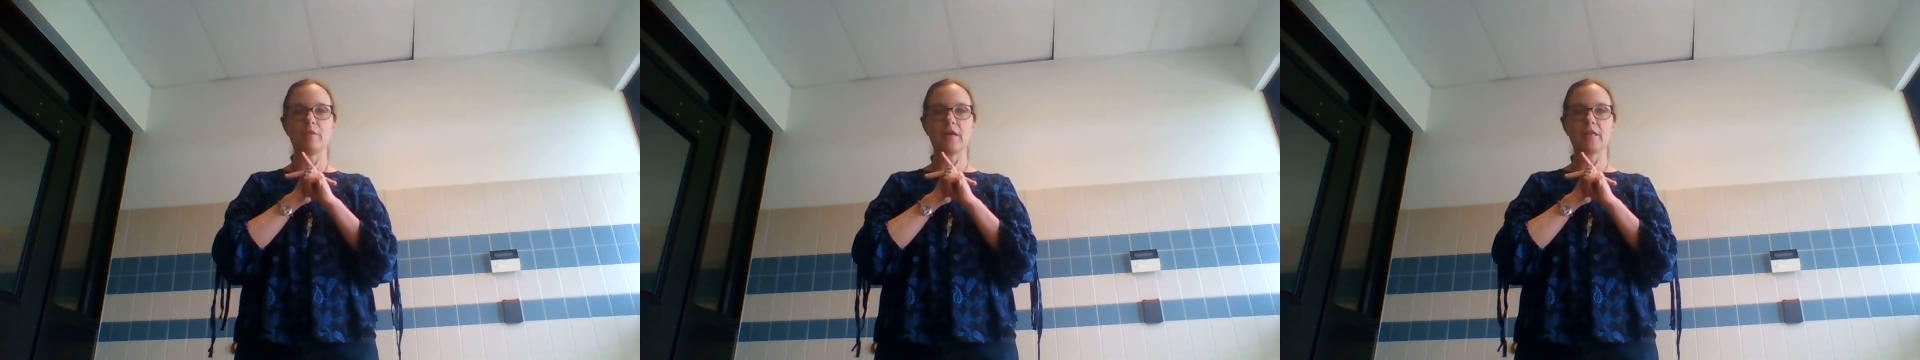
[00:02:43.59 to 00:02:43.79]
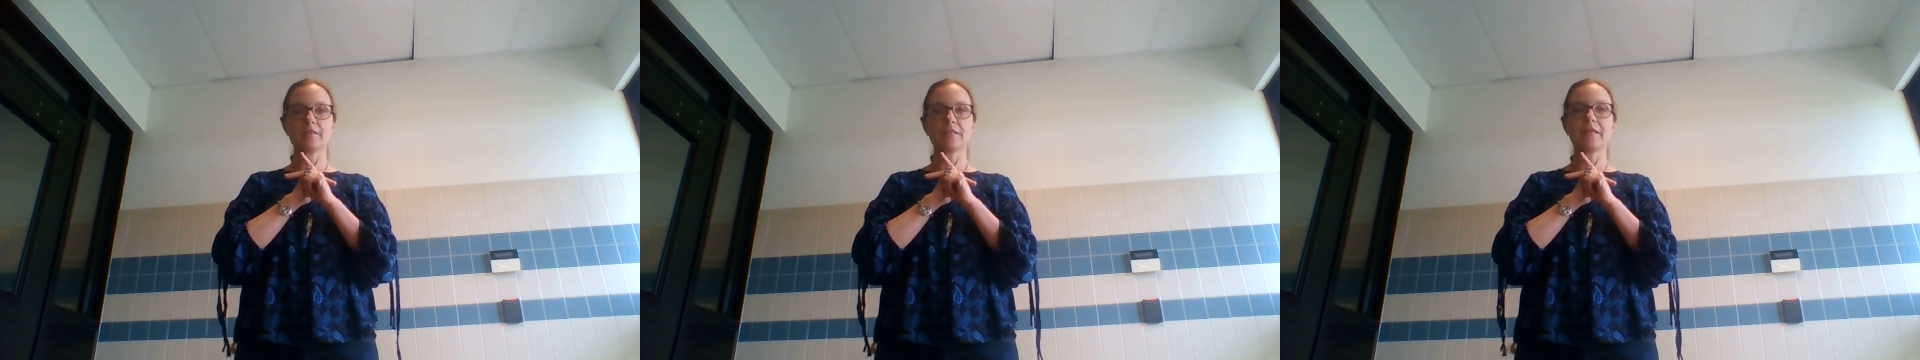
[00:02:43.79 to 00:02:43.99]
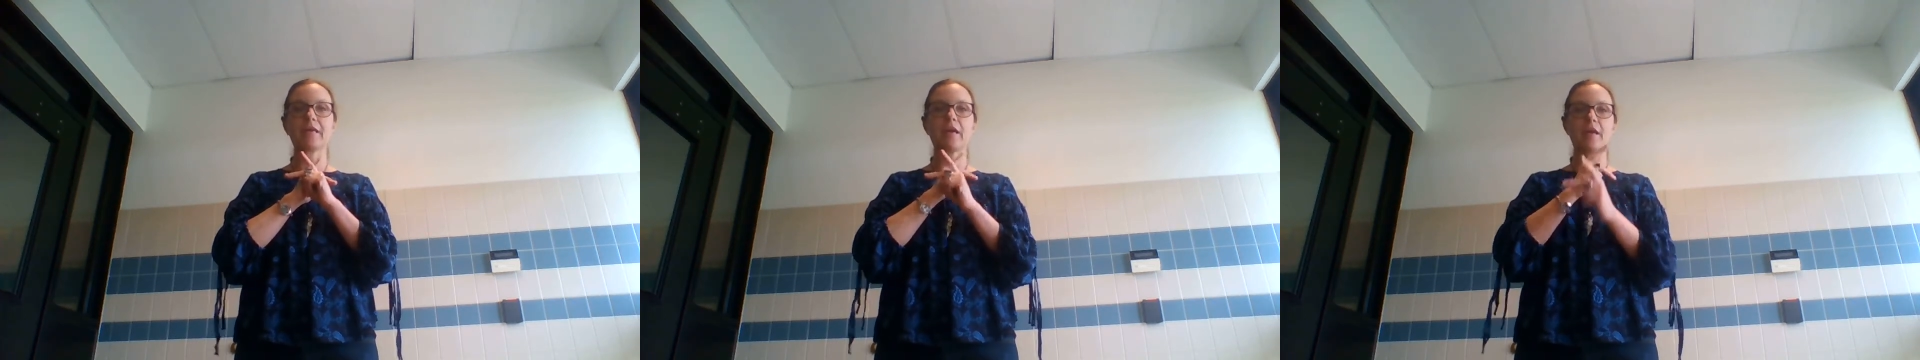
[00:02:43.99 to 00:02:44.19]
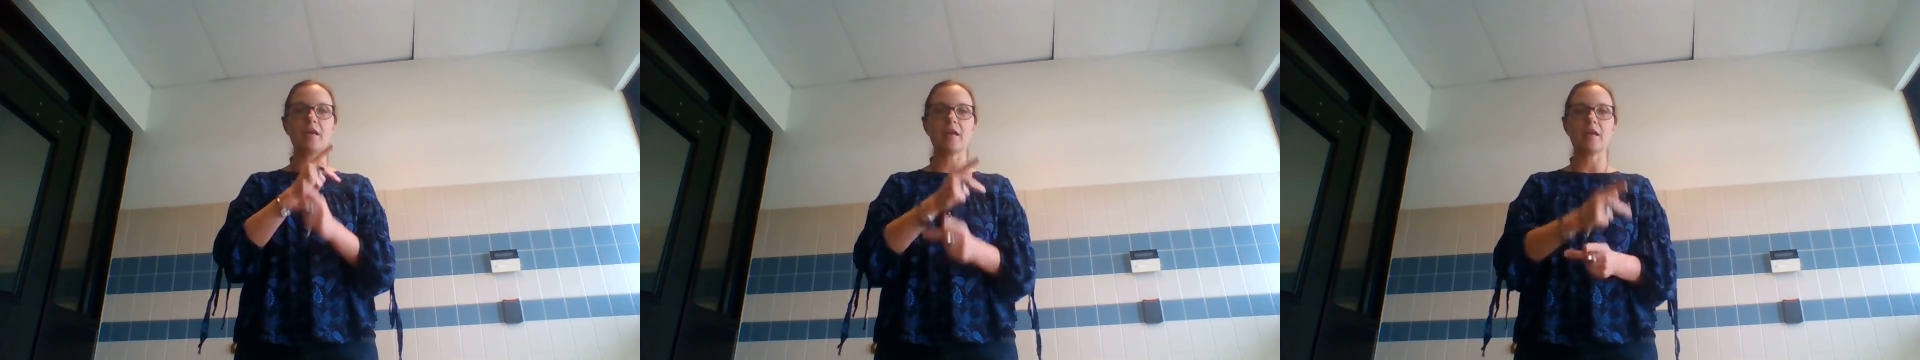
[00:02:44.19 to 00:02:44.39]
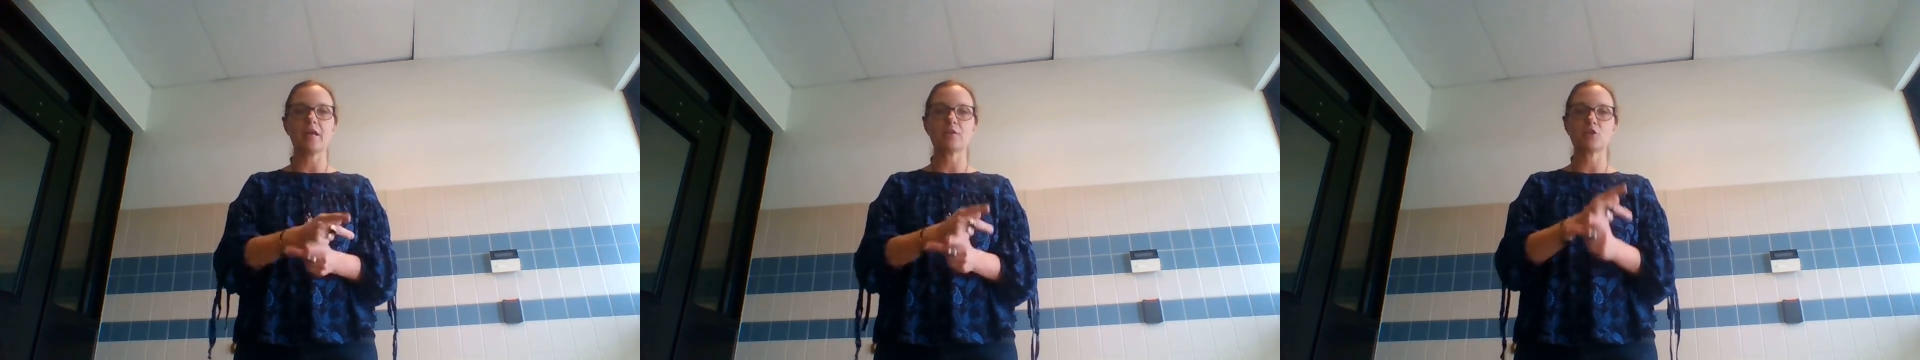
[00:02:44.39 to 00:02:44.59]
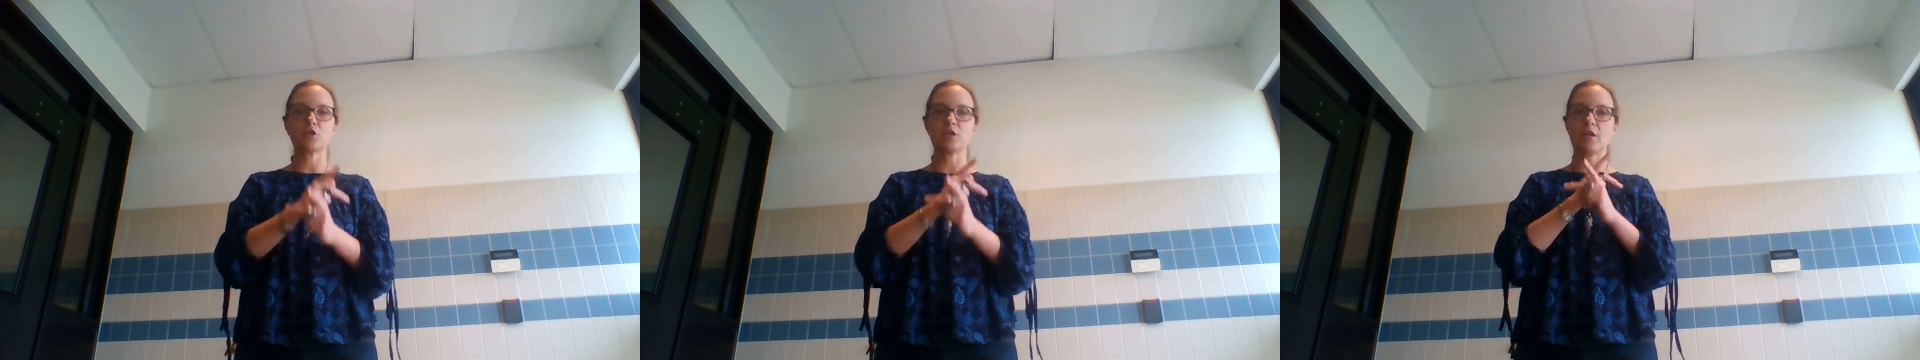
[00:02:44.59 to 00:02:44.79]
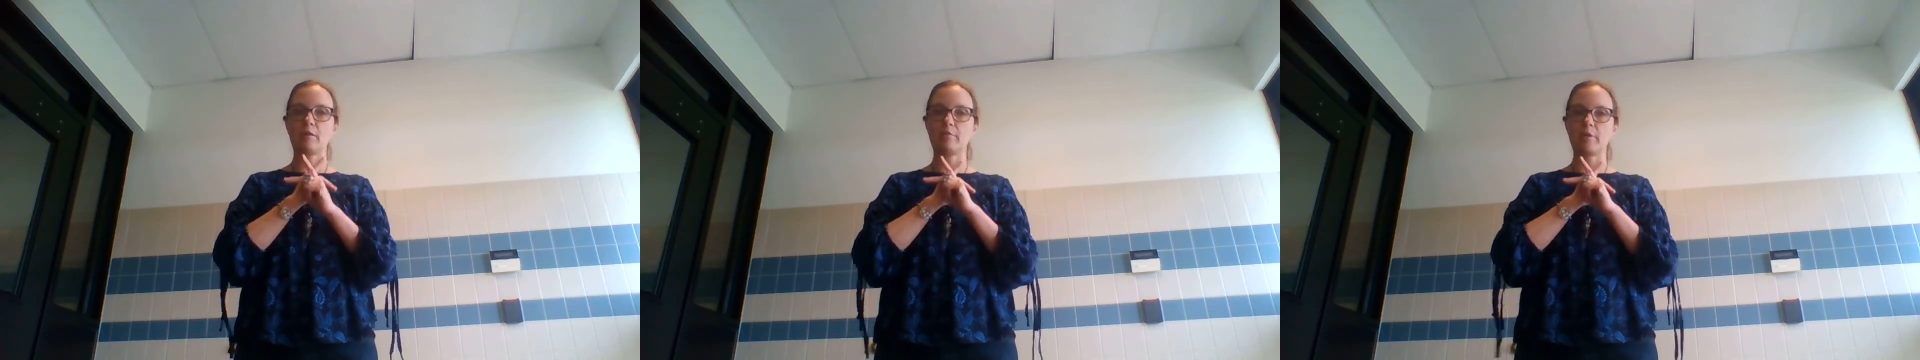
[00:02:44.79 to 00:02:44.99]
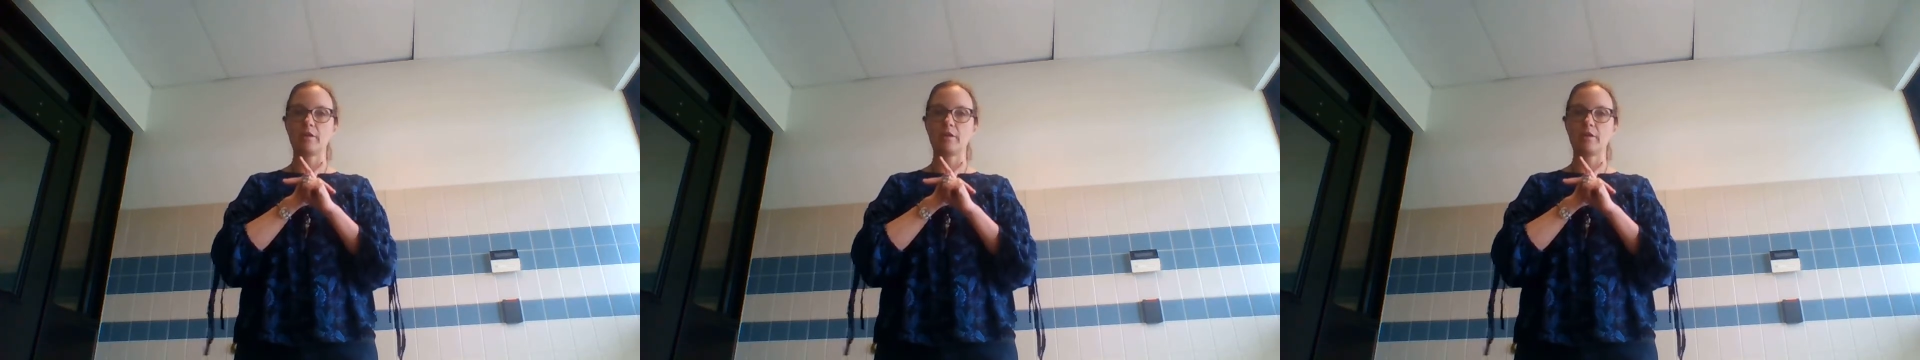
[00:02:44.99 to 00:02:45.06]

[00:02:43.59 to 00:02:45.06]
that it's a K hand shape.